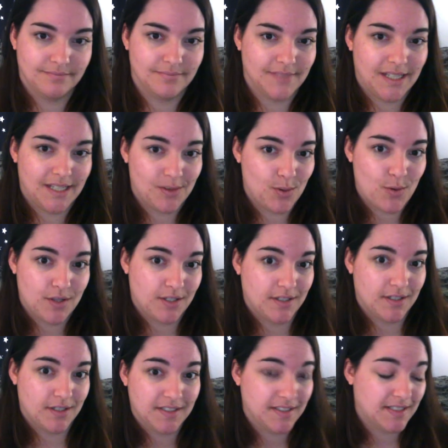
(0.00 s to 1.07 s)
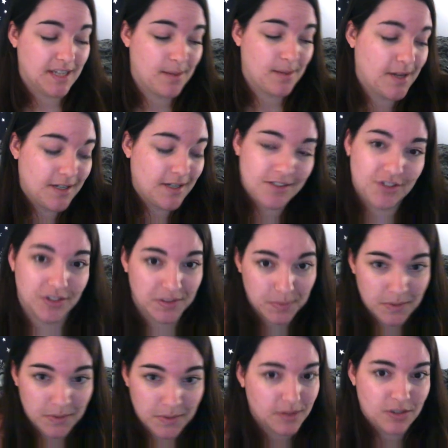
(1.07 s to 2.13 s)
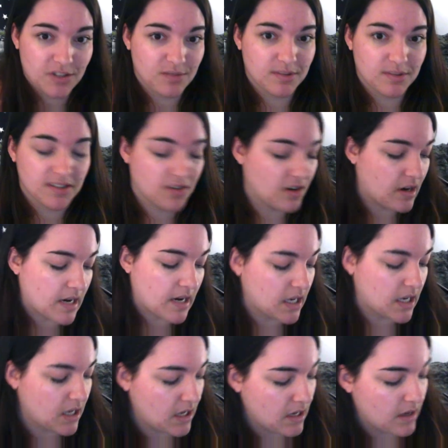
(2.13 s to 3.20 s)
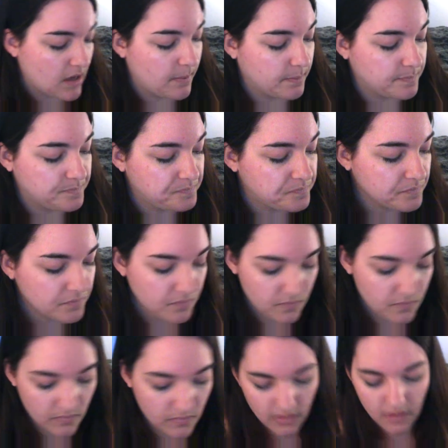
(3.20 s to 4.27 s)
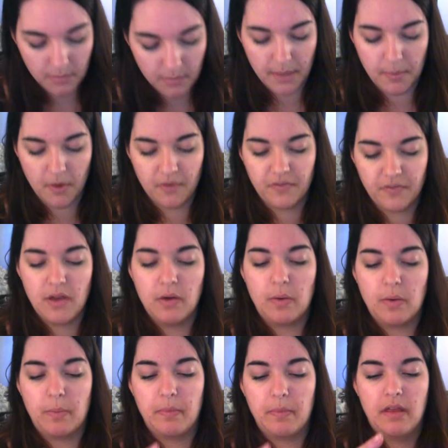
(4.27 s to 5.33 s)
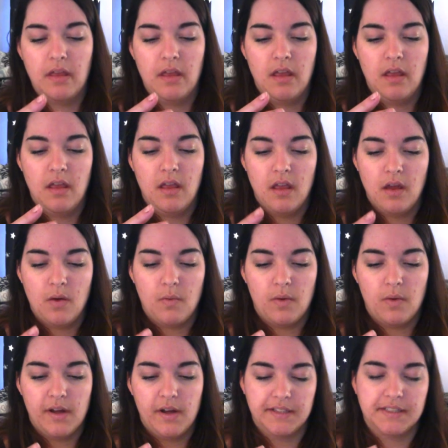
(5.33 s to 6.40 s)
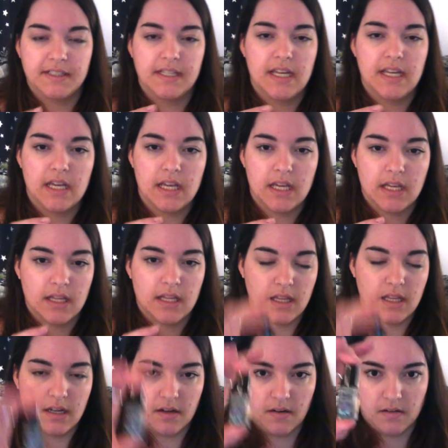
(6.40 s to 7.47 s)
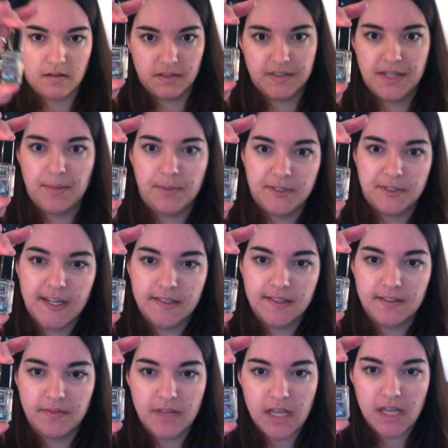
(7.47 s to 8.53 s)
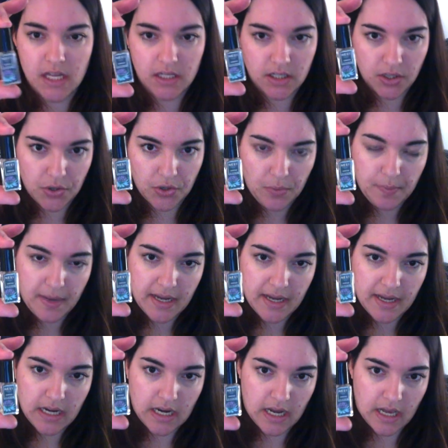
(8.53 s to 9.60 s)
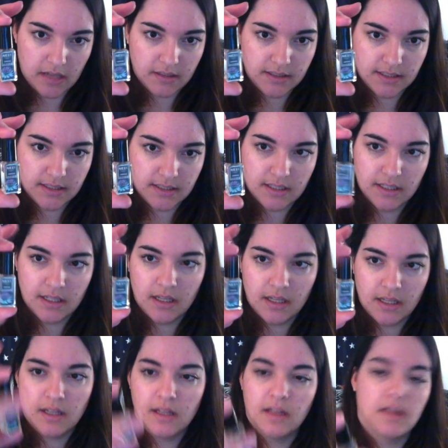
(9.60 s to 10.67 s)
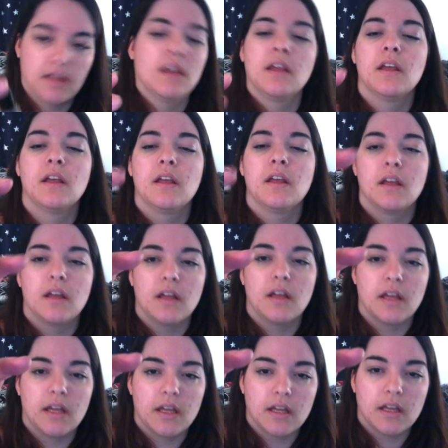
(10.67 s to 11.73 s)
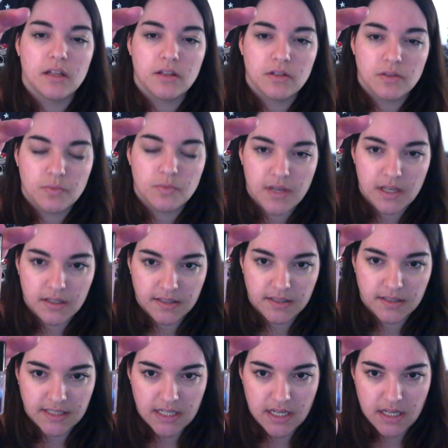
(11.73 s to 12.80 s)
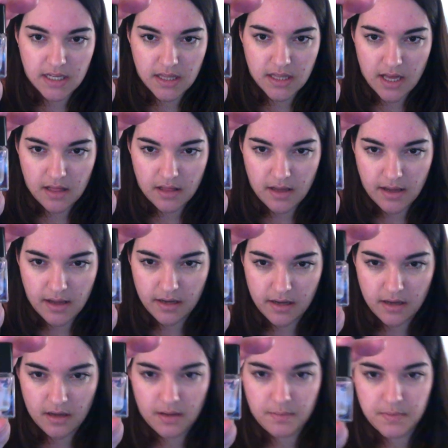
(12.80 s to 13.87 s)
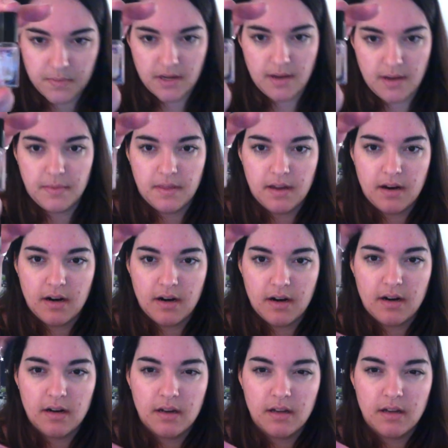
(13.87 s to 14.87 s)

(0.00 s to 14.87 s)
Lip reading: I don't know what else to say about it. It just wasn't great. My perfume was the little sample size of the Indigo by Nest. And we can see that line up top there.